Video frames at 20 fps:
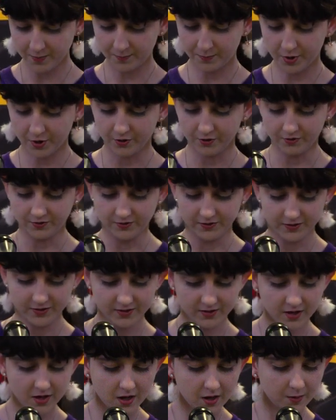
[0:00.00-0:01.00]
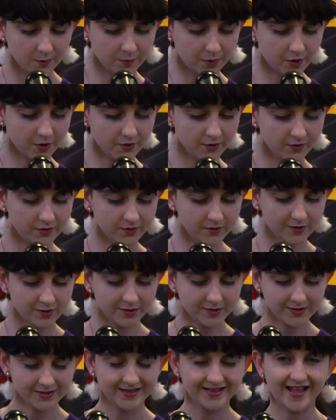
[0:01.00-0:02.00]
Pearls,
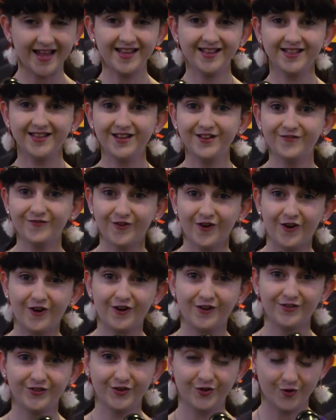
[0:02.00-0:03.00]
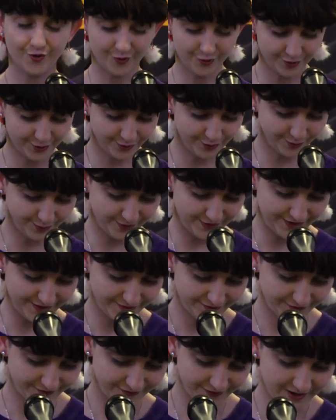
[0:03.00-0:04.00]
pearls lightly fall on the coral reef,
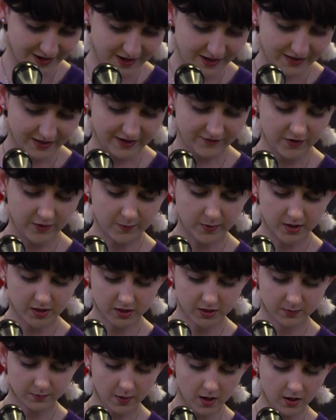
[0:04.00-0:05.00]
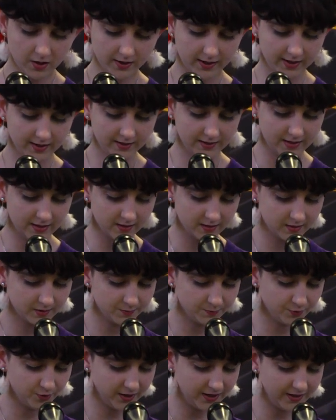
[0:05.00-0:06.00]
leaving but a small
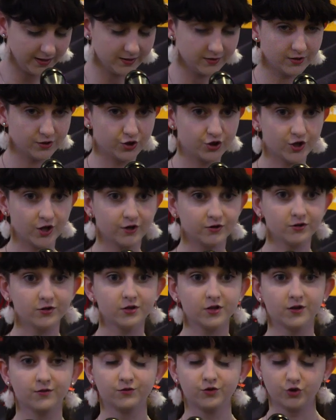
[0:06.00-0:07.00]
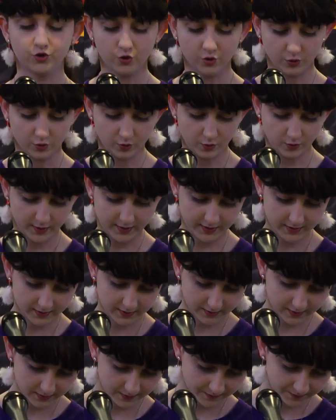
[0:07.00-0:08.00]
indent, breaking into chunks of
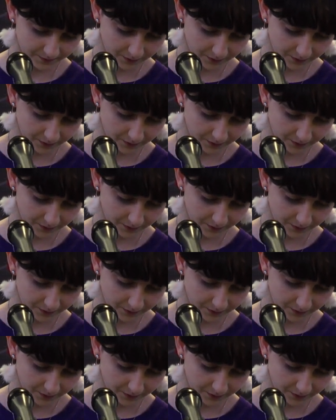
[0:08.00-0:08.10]
turquoise